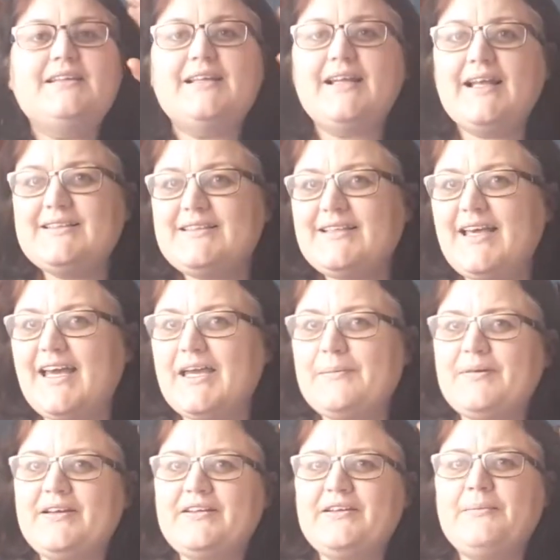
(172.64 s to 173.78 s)
The
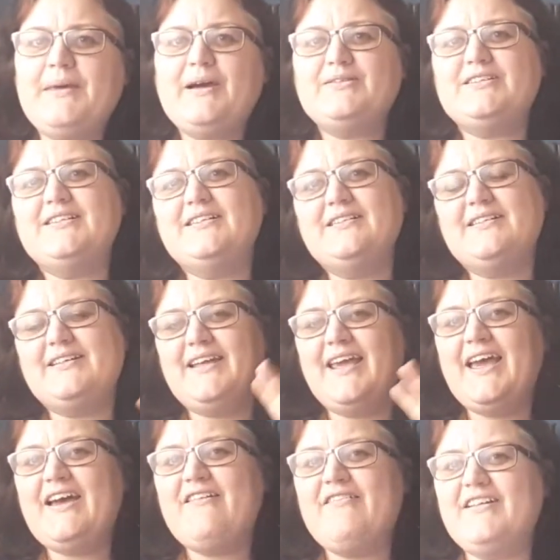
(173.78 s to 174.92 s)
landscape and the mountains and
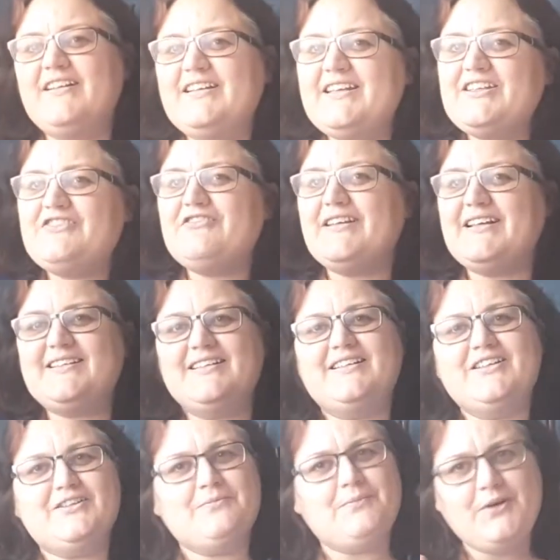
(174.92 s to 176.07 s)
the area and the districts,
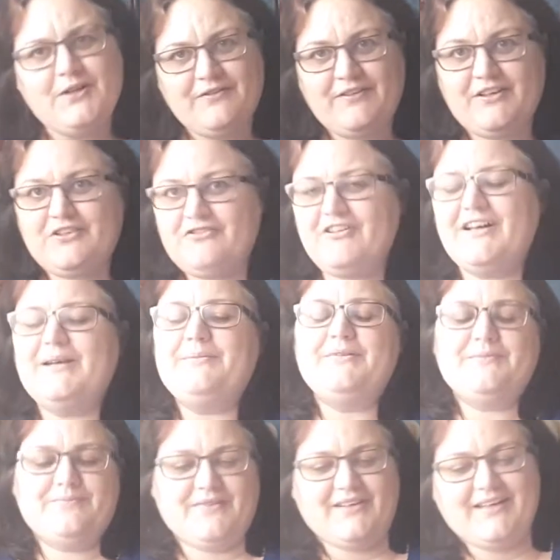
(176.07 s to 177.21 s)
and it's beautifully described,
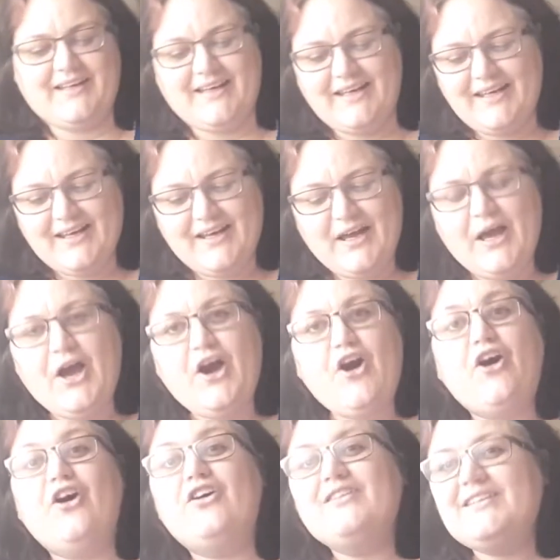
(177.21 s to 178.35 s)
okay?
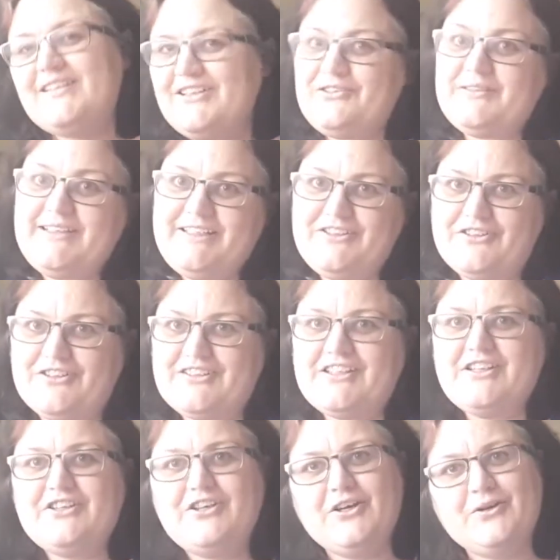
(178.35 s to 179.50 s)
On the digital detox,
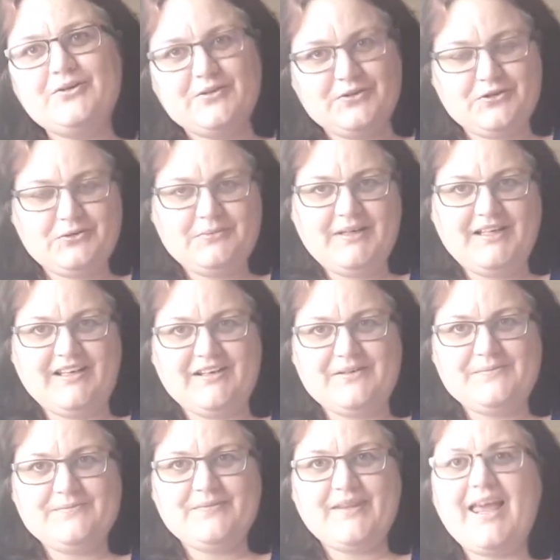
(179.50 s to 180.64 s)
no social
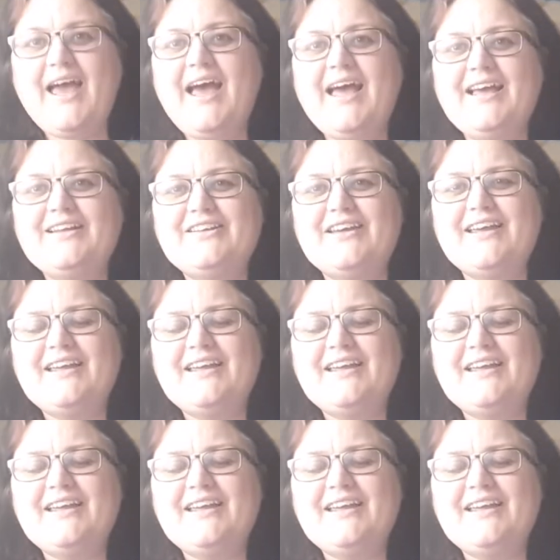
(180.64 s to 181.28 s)
media. And